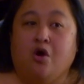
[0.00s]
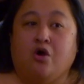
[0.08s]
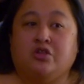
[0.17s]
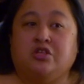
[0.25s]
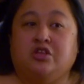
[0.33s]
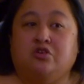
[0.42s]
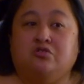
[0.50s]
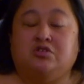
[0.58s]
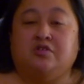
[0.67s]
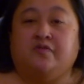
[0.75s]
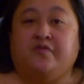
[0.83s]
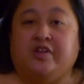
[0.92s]
or the
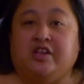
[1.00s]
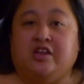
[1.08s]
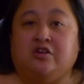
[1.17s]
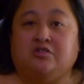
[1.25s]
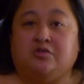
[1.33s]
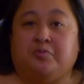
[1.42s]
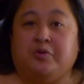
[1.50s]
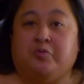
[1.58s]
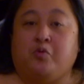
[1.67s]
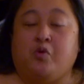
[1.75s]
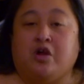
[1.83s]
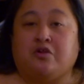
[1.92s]
YouTube videos where
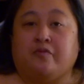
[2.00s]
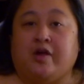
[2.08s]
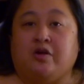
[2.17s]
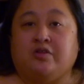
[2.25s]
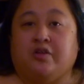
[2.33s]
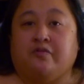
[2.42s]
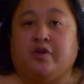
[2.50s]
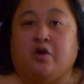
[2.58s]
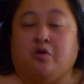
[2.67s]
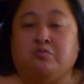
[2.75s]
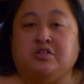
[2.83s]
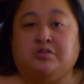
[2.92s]
people walk around giving
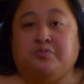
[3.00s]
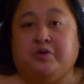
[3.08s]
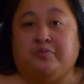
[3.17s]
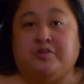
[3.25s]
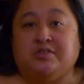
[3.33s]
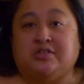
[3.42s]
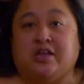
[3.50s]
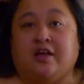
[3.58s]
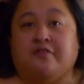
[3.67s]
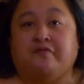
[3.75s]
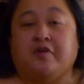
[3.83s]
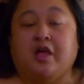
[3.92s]
homeless people
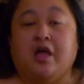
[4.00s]
stuff?